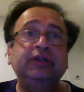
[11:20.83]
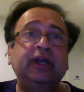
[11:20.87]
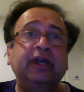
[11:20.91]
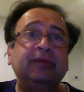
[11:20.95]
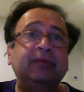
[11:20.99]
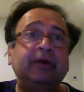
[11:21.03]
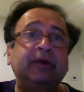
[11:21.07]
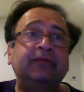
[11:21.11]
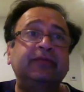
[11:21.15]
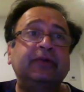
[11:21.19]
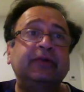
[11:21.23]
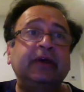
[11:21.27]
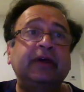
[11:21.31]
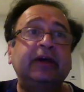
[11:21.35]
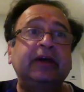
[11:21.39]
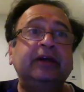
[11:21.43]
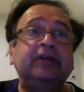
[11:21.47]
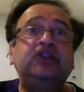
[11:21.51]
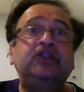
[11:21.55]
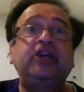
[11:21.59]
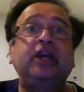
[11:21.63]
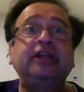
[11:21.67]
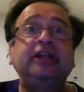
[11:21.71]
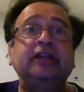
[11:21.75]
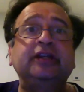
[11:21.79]
EMF
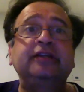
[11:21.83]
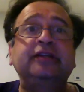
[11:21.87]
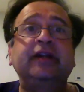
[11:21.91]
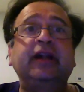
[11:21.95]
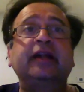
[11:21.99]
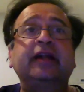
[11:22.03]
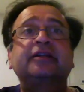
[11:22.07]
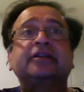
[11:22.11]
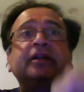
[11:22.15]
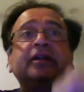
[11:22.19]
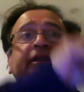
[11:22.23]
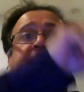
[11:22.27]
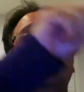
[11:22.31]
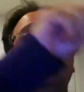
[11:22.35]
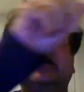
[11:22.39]
changes direction.